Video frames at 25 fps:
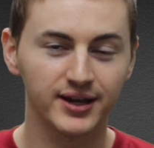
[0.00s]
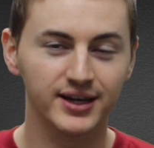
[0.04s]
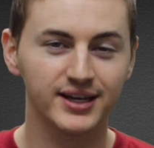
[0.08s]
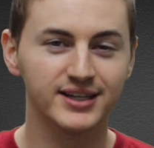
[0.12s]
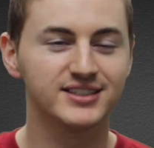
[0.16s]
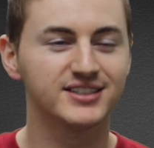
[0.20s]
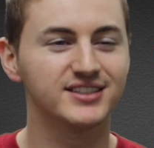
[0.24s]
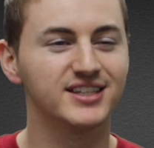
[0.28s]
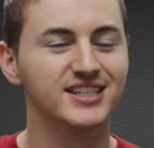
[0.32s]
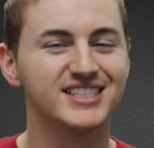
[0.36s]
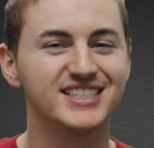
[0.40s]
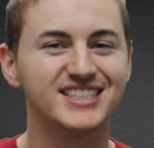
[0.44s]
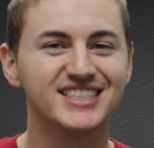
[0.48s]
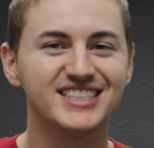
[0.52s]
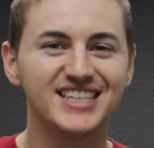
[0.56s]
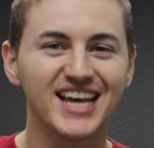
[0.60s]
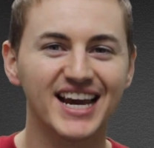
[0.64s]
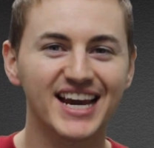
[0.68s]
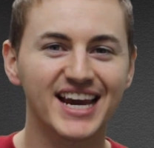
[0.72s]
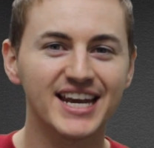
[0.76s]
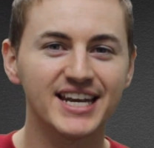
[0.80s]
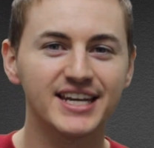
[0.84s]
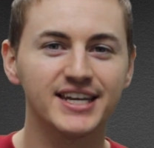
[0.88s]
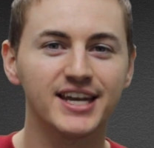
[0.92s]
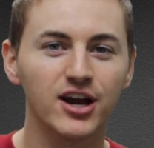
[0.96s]
It's the
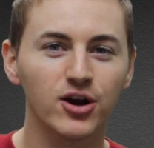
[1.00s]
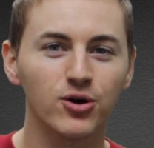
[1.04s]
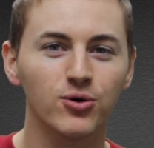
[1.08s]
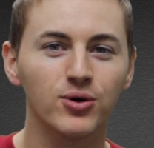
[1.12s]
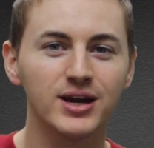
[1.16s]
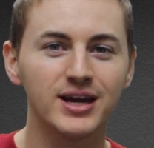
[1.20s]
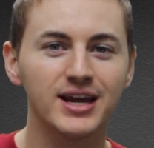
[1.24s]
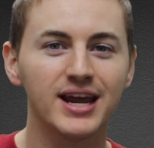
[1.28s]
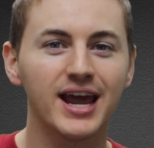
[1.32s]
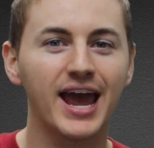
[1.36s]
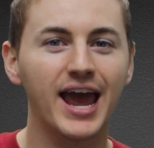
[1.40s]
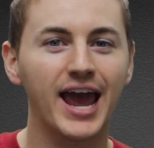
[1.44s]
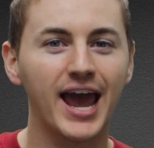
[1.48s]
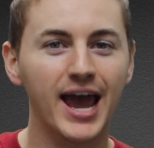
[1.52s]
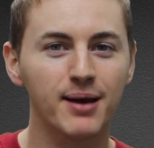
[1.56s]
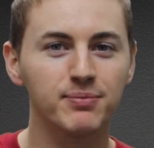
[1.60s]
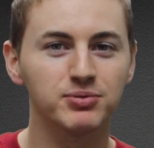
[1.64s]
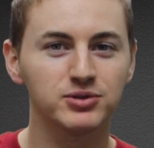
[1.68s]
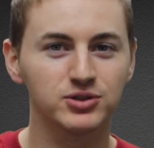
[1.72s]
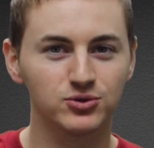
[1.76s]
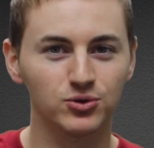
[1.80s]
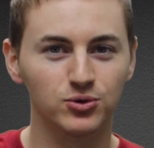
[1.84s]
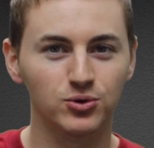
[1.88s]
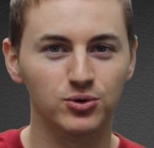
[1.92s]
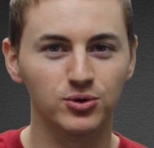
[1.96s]
secondary app
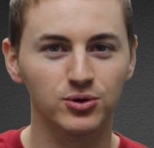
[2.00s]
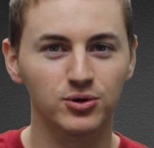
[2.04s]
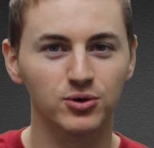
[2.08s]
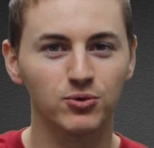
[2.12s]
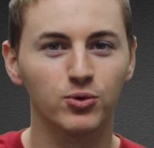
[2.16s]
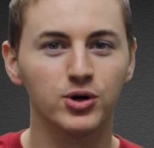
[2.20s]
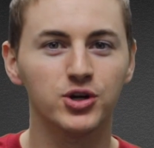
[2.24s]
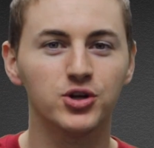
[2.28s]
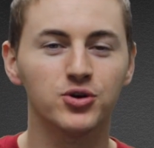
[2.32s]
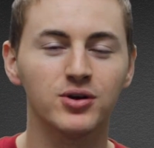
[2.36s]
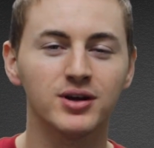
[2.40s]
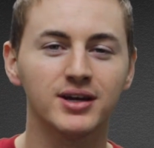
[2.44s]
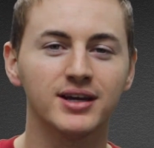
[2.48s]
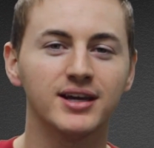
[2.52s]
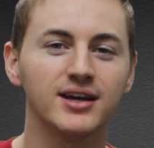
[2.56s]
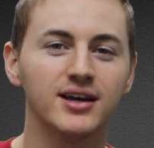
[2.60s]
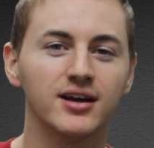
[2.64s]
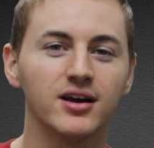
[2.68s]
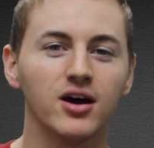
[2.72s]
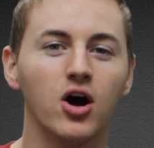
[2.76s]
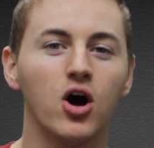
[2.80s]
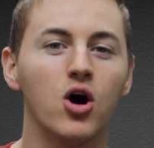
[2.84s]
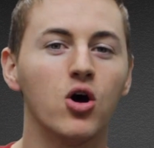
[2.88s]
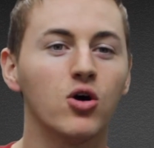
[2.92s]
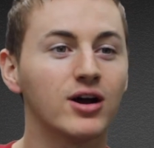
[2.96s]
store where you can
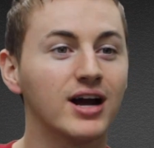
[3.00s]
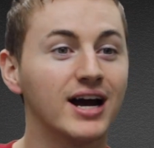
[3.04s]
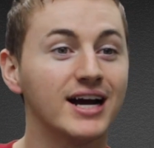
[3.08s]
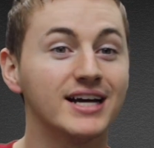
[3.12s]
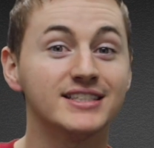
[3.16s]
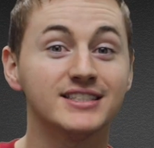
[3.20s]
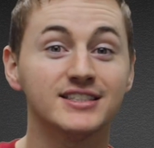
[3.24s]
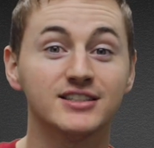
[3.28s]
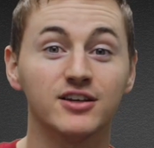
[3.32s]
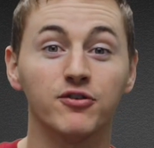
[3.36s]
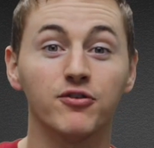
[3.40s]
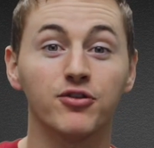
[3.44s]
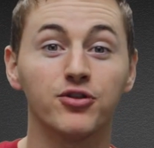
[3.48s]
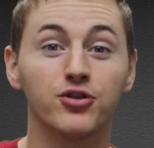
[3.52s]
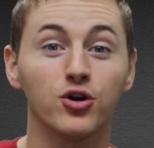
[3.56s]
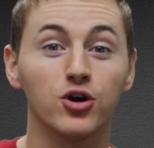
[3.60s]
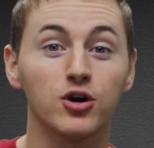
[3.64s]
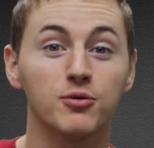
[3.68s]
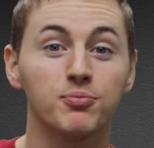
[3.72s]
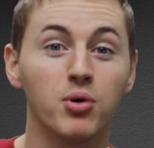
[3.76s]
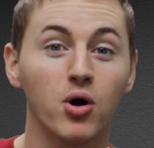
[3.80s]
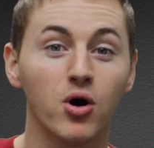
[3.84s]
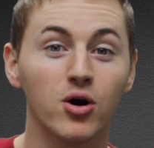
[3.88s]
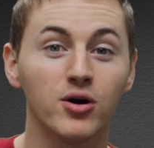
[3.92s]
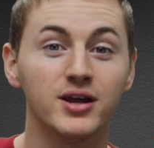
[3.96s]
get all kinds of
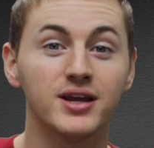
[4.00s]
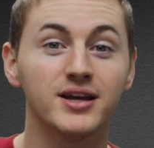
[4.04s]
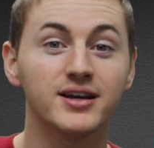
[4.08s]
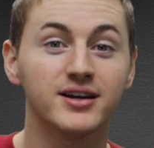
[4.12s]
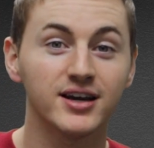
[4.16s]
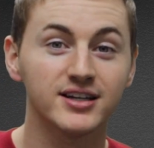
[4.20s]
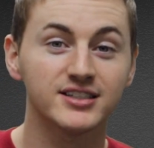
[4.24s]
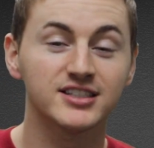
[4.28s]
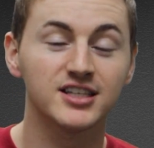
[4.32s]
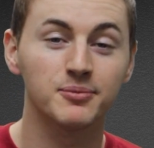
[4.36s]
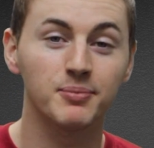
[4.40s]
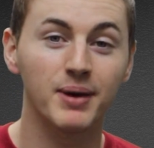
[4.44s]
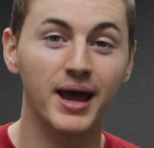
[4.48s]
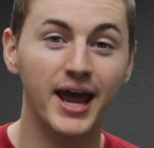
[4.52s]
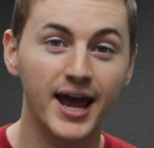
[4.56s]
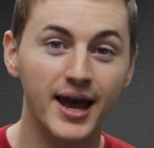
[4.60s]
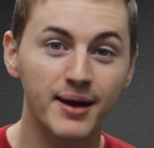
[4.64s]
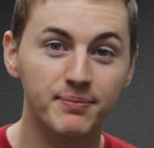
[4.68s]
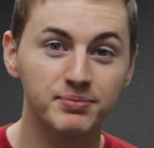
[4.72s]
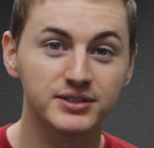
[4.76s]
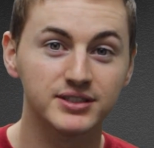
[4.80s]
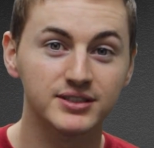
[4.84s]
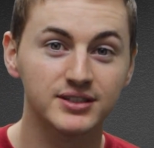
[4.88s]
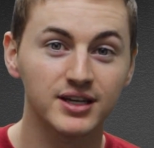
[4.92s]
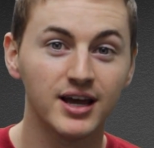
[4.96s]
third-party custom
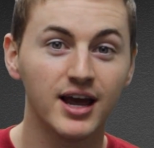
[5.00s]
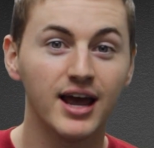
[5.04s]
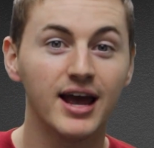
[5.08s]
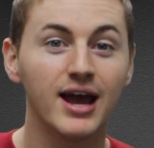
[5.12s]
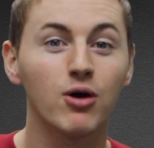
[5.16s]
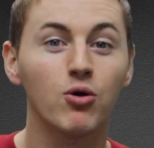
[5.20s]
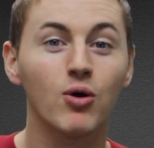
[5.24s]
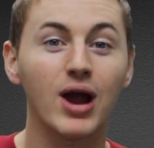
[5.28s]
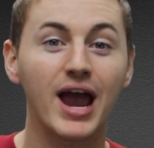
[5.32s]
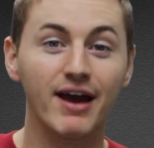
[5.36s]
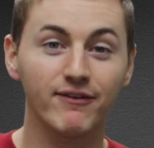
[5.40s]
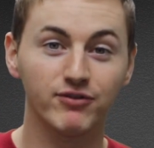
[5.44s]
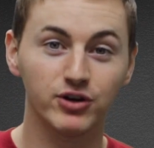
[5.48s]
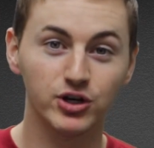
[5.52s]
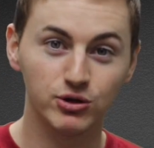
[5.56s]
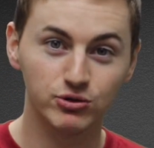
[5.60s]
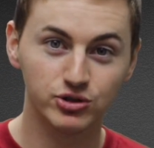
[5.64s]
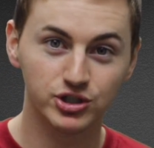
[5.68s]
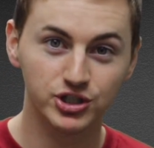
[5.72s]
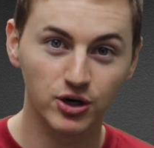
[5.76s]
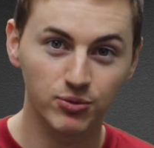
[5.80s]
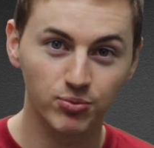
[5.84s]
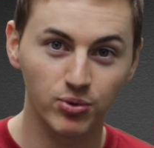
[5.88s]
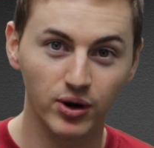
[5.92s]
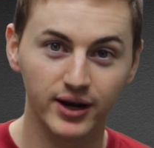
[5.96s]
apps after you
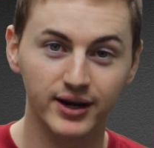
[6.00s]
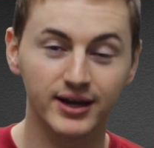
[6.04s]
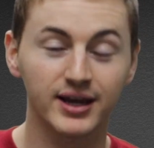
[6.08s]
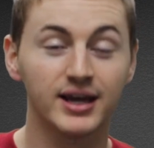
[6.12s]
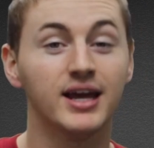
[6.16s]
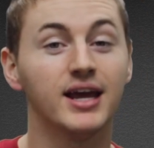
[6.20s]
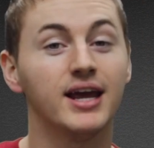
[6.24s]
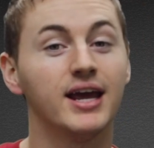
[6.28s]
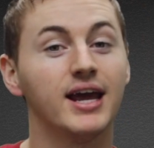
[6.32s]
jailbreak.